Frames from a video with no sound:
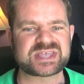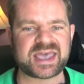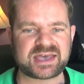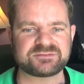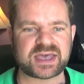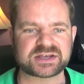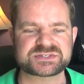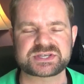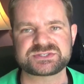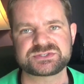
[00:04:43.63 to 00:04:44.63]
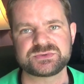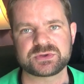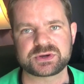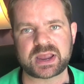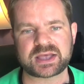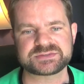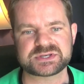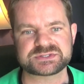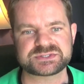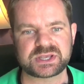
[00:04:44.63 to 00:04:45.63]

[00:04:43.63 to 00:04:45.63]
to have access to their assets